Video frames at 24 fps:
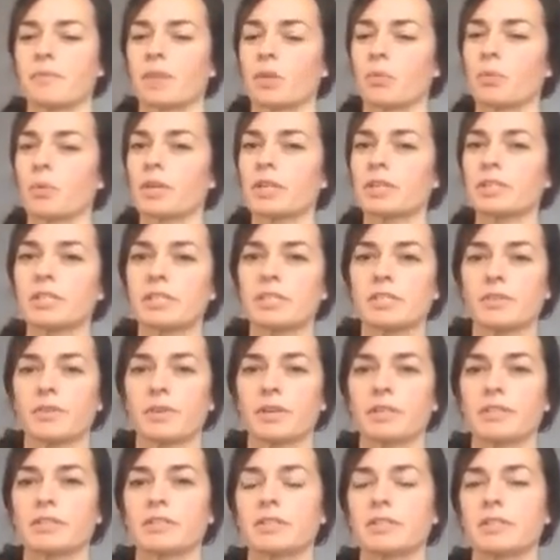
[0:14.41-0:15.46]
We're just
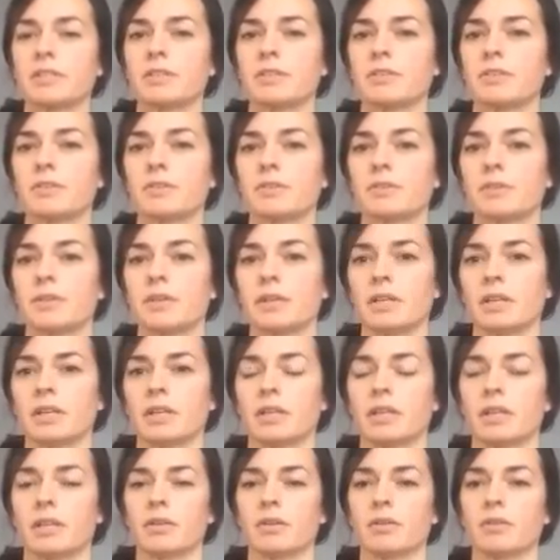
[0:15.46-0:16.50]
going to
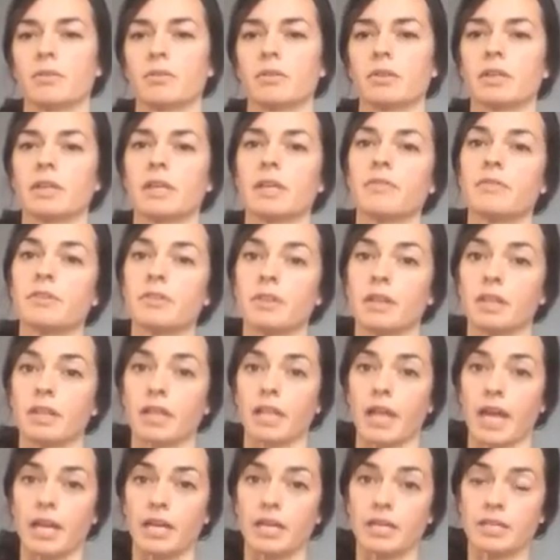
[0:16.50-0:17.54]
give you the
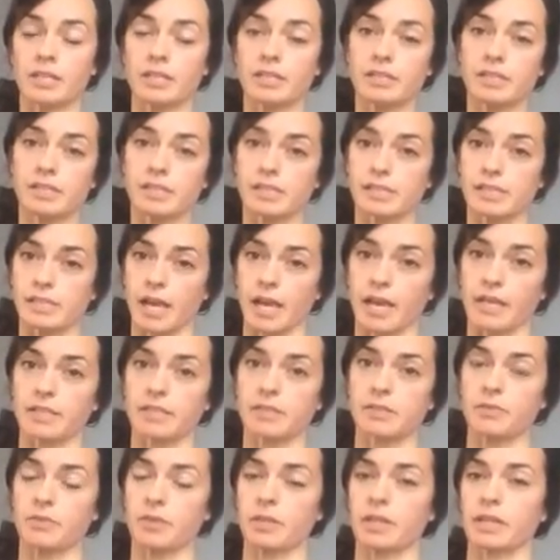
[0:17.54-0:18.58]
letters, the
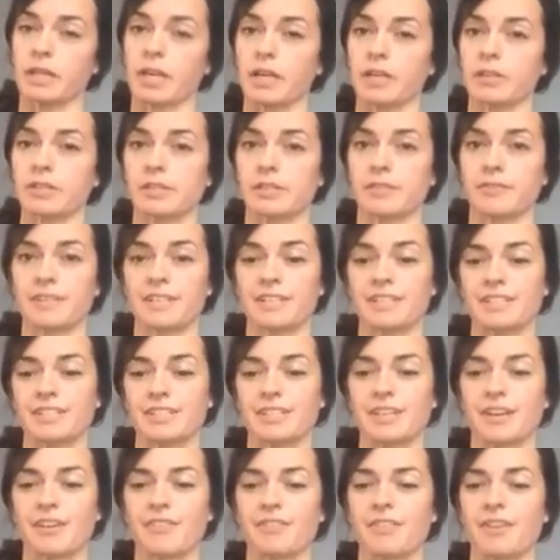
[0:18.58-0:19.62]
signs for the letters of
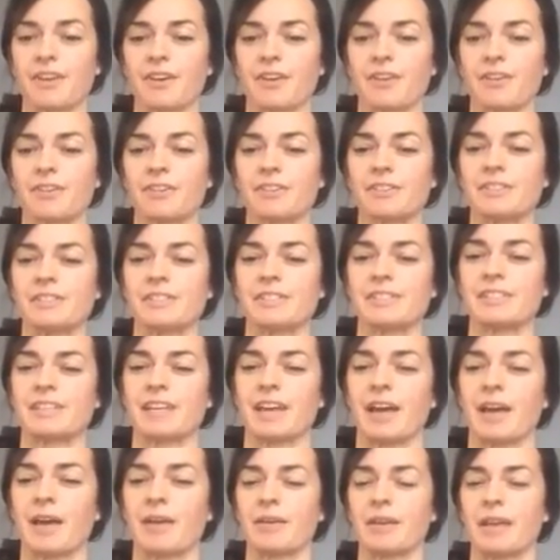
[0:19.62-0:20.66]
each of those
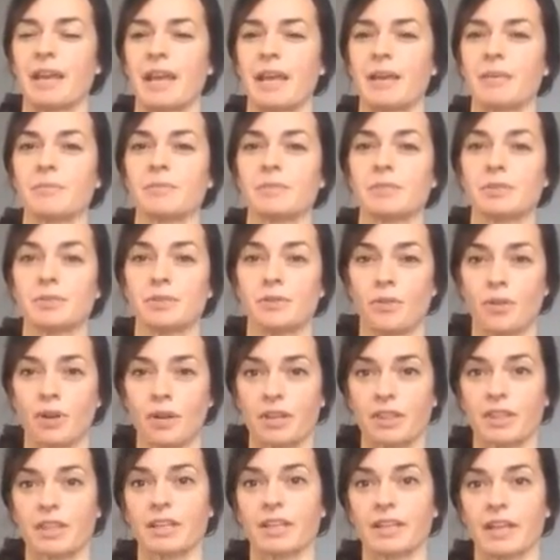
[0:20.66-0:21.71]
names,
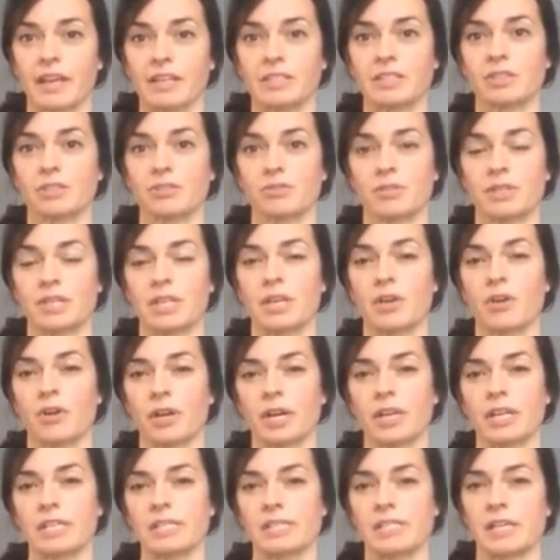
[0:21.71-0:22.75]
North Atlantic Treaty
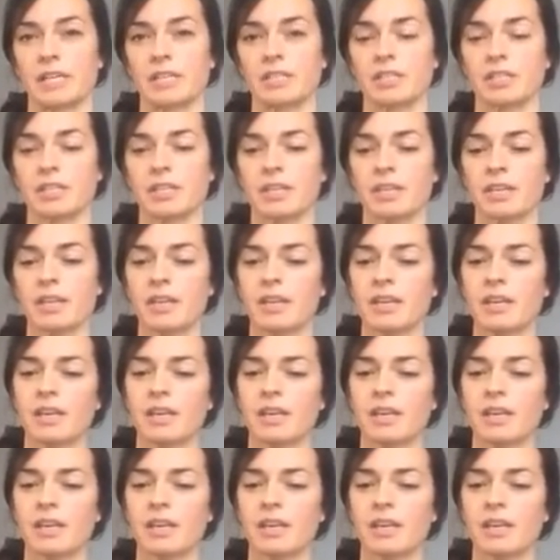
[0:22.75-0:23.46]
Organization.